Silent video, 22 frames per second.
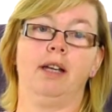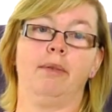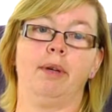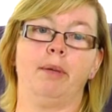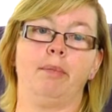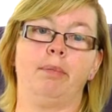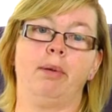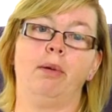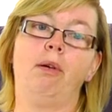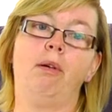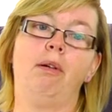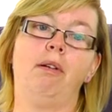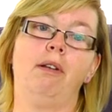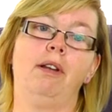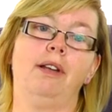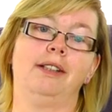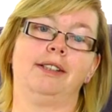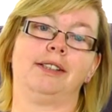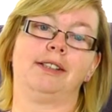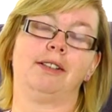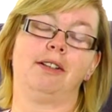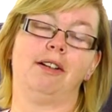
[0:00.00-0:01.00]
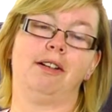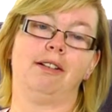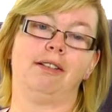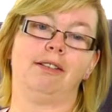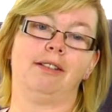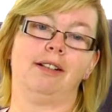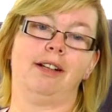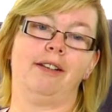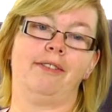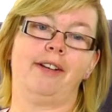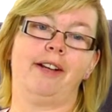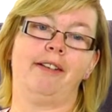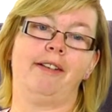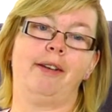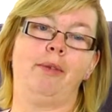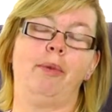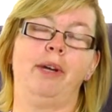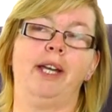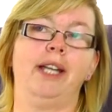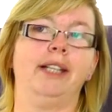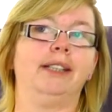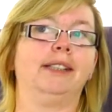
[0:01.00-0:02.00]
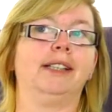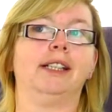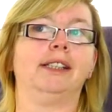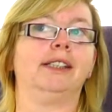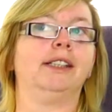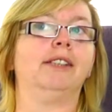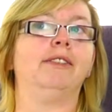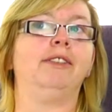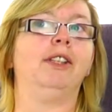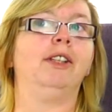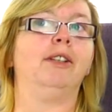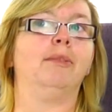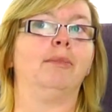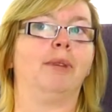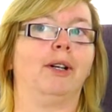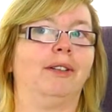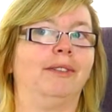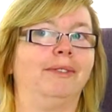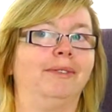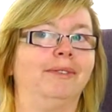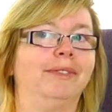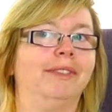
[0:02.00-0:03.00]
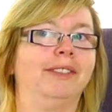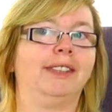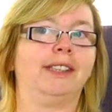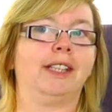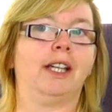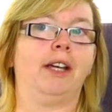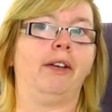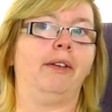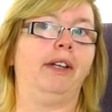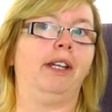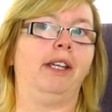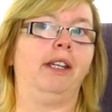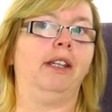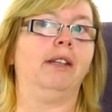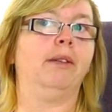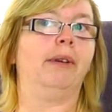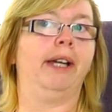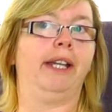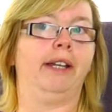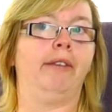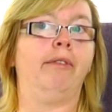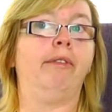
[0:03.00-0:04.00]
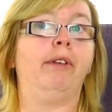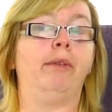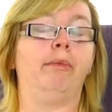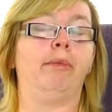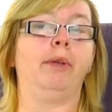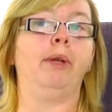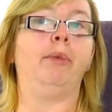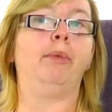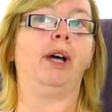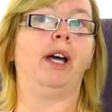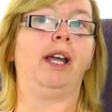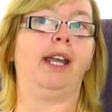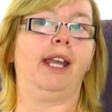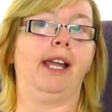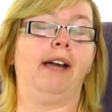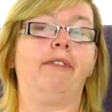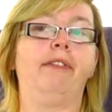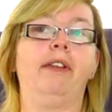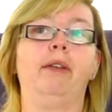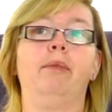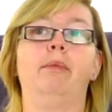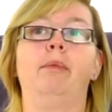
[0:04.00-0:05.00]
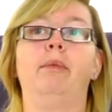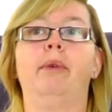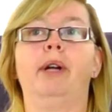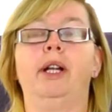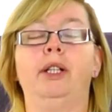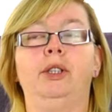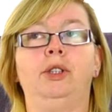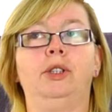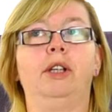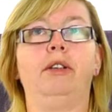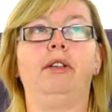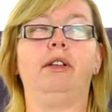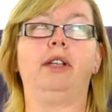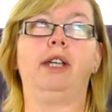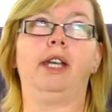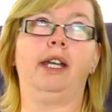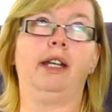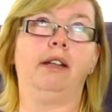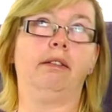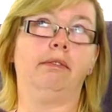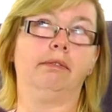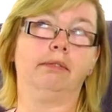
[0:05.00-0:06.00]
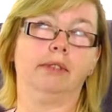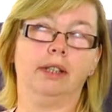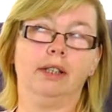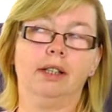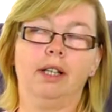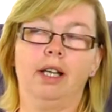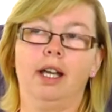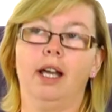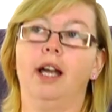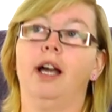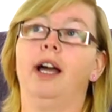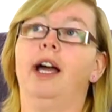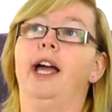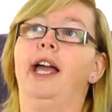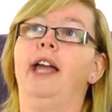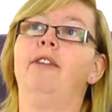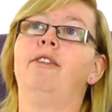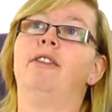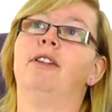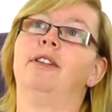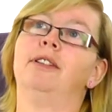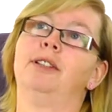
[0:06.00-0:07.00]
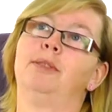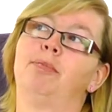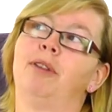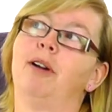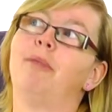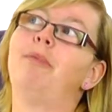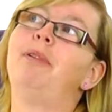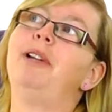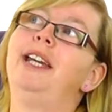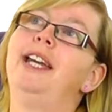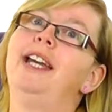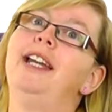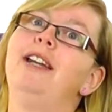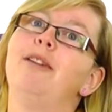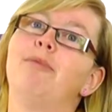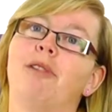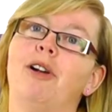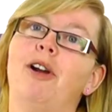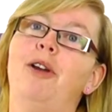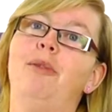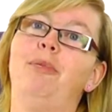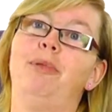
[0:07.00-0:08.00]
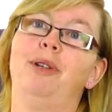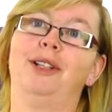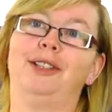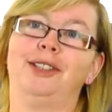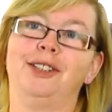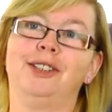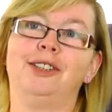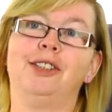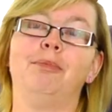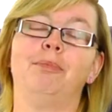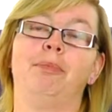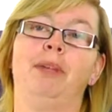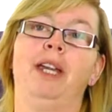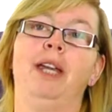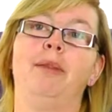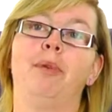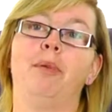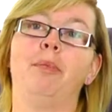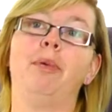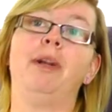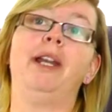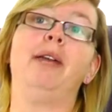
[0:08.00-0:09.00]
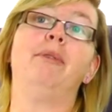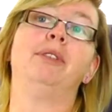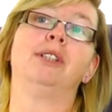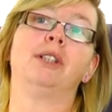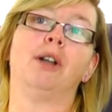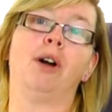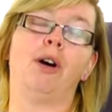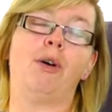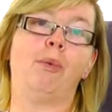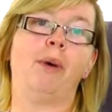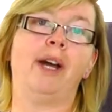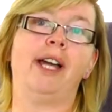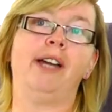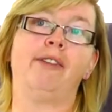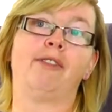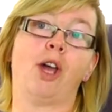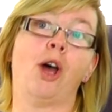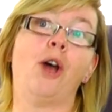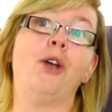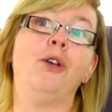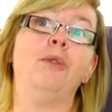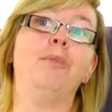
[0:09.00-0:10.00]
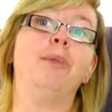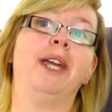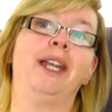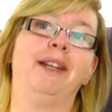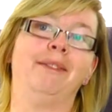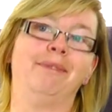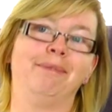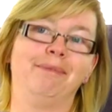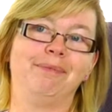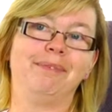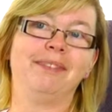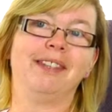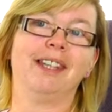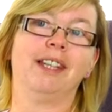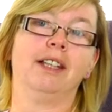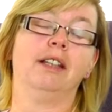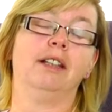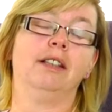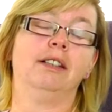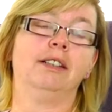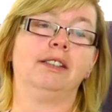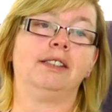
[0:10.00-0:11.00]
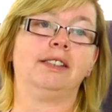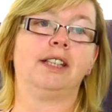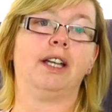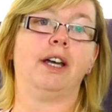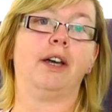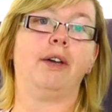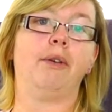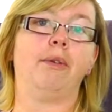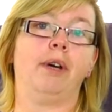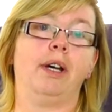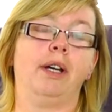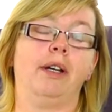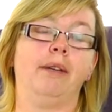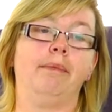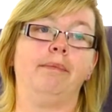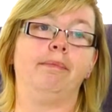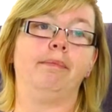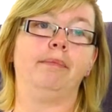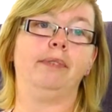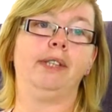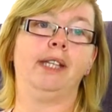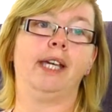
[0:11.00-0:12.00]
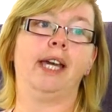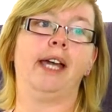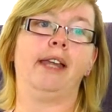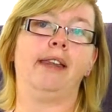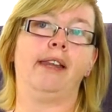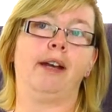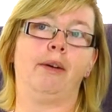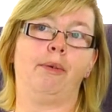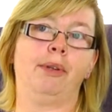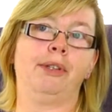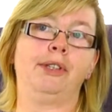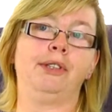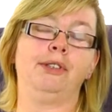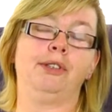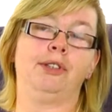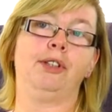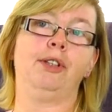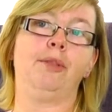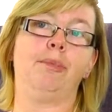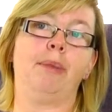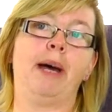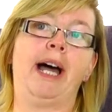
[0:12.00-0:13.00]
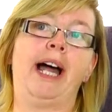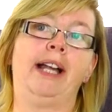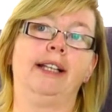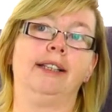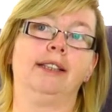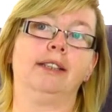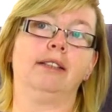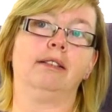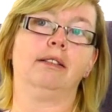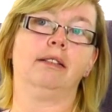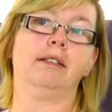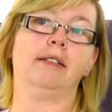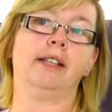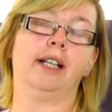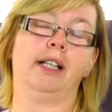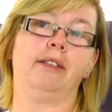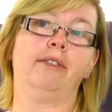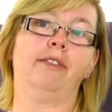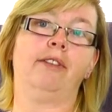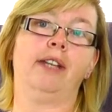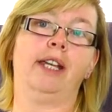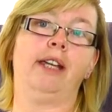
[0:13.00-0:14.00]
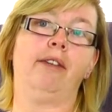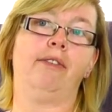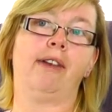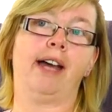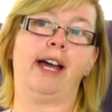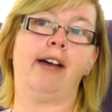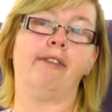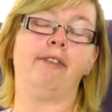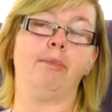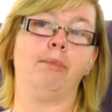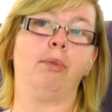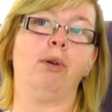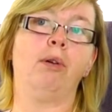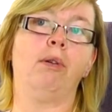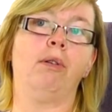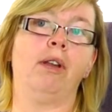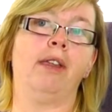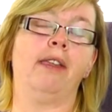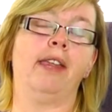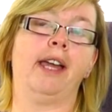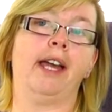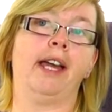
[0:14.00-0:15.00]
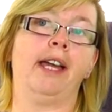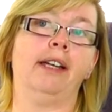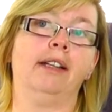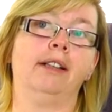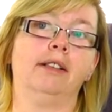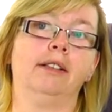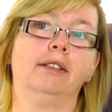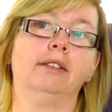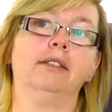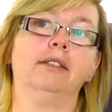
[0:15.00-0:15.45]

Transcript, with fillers: But Paula's got a very weird sense of humour. So in the waiting room, we were laughing, we were joking. It was probably inappropriate to some people, but it was our way of coping. So um, yeah, that wasn't too bad, thankfully, for having Paula there.